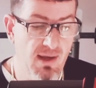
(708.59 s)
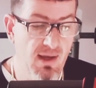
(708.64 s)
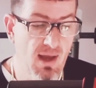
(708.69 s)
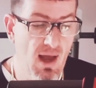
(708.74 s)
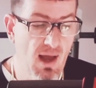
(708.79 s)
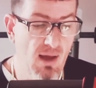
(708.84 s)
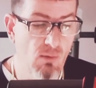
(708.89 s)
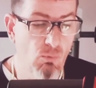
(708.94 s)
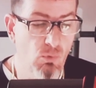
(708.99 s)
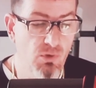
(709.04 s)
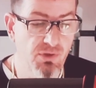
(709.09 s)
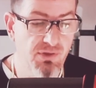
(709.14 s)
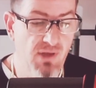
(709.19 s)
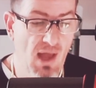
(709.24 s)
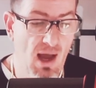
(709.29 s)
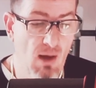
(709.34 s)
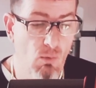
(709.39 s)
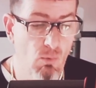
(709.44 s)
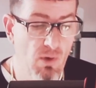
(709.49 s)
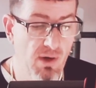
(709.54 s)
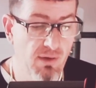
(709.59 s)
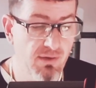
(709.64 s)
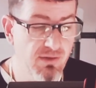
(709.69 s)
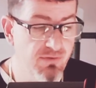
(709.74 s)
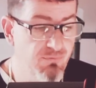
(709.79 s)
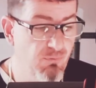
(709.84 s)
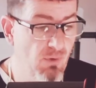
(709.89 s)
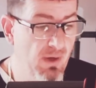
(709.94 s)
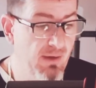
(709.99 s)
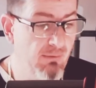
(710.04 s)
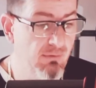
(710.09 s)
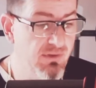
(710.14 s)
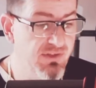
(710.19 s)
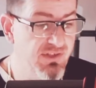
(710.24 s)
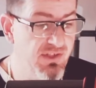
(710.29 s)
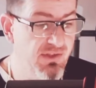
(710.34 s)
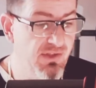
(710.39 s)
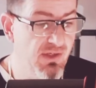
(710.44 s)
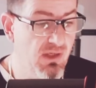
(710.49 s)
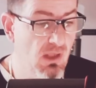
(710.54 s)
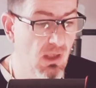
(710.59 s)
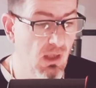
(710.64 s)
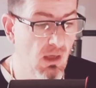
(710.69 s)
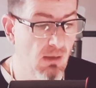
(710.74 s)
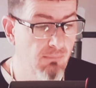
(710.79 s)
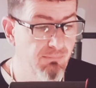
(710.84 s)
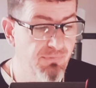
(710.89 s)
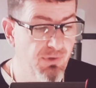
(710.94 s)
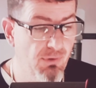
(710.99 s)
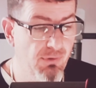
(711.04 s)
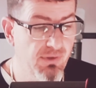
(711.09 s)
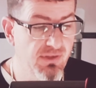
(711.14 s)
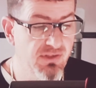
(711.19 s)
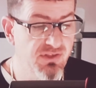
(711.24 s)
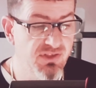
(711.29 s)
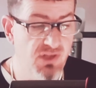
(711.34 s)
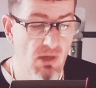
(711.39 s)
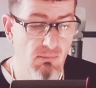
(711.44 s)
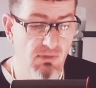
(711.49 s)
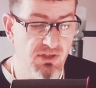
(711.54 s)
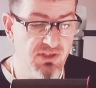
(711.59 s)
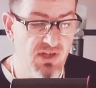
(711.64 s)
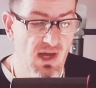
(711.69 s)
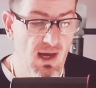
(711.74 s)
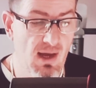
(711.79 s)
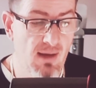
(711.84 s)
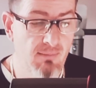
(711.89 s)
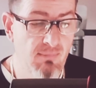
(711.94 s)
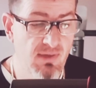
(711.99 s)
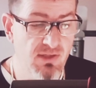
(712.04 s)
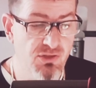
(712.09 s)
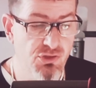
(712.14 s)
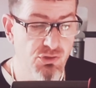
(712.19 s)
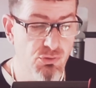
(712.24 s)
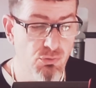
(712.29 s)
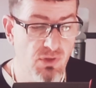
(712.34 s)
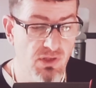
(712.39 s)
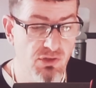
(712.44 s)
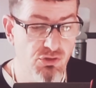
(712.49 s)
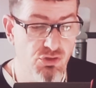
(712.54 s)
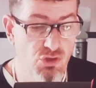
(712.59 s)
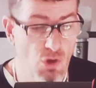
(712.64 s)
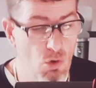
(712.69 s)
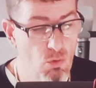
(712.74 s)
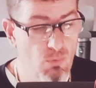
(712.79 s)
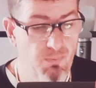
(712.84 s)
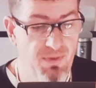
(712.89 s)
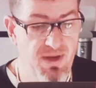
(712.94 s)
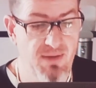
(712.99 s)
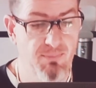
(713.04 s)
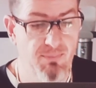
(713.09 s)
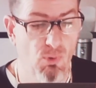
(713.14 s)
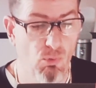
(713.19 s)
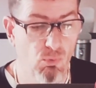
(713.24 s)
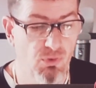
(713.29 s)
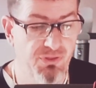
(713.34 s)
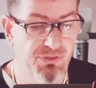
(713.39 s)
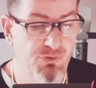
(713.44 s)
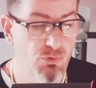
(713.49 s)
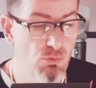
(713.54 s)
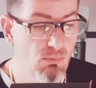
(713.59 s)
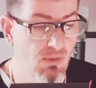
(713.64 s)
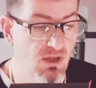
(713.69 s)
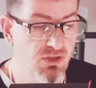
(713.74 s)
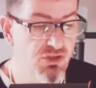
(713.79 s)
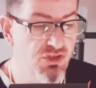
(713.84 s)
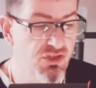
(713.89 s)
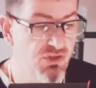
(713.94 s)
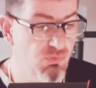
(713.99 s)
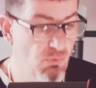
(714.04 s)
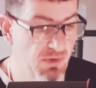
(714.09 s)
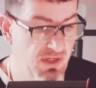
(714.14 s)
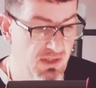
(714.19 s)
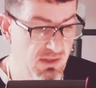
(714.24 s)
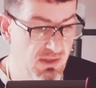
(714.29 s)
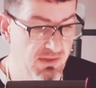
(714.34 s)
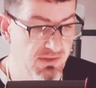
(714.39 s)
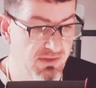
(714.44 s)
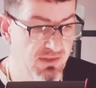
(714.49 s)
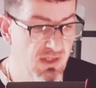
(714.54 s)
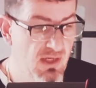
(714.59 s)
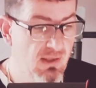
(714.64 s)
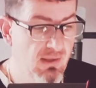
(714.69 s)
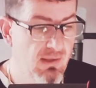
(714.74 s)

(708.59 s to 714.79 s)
I would not wear this fragrance in the club during summertime as you can choke people with too much sweetness,